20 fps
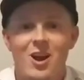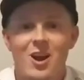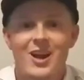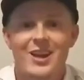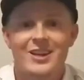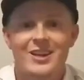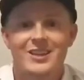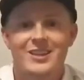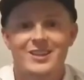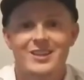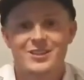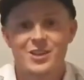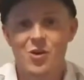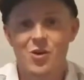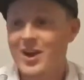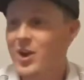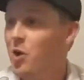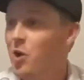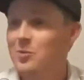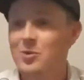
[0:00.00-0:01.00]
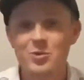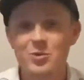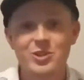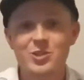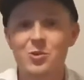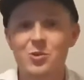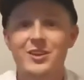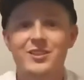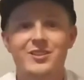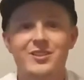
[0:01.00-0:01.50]
right, so I hope you
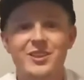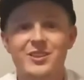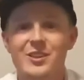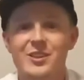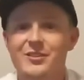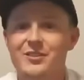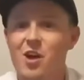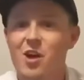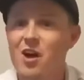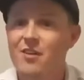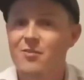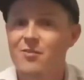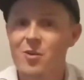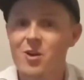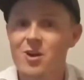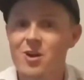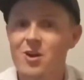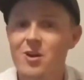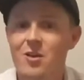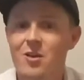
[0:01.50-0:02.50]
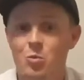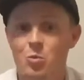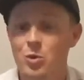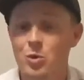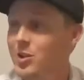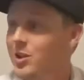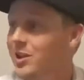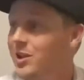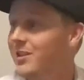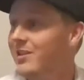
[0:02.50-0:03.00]
enjoyed seeing the software.
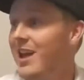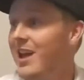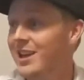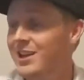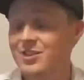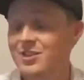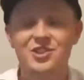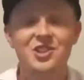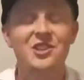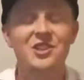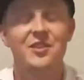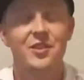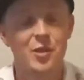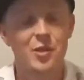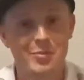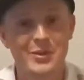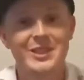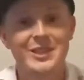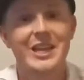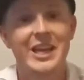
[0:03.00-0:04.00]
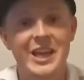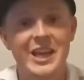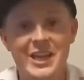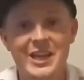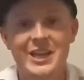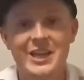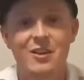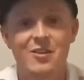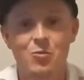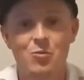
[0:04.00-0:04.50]
Really, that is just the
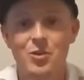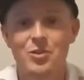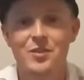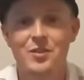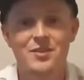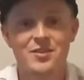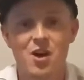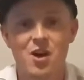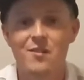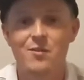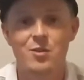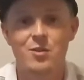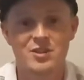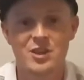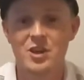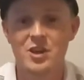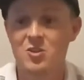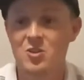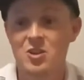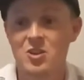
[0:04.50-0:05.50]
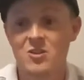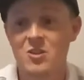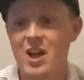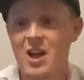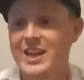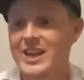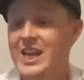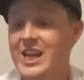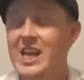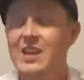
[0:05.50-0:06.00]
beginning of what the software is going to look
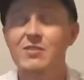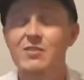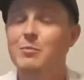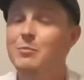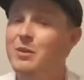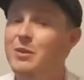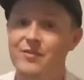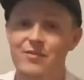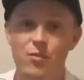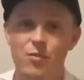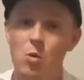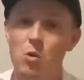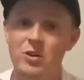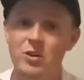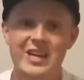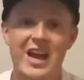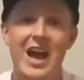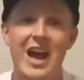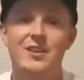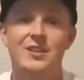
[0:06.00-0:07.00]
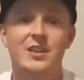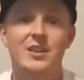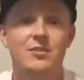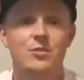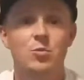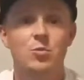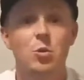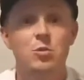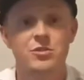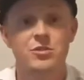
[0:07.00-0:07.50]
like, even before tax
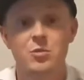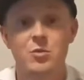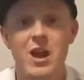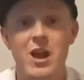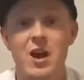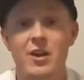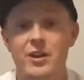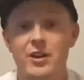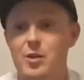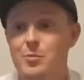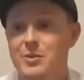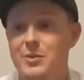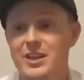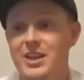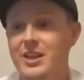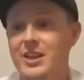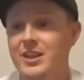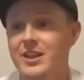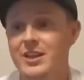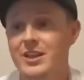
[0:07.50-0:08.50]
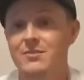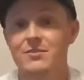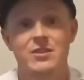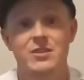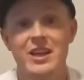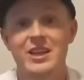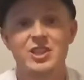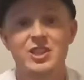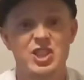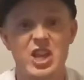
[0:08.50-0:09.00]
season rolls around in the beginning of
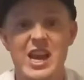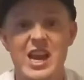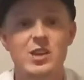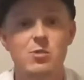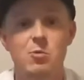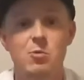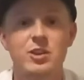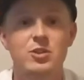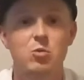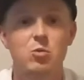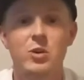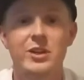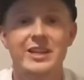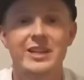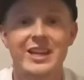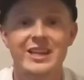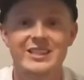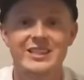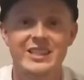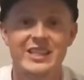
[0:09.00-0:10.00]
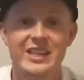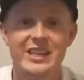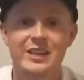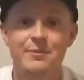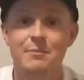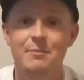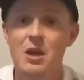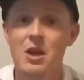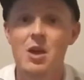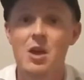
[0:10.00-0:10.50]
kind of January
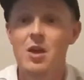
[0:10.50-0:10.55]
2019.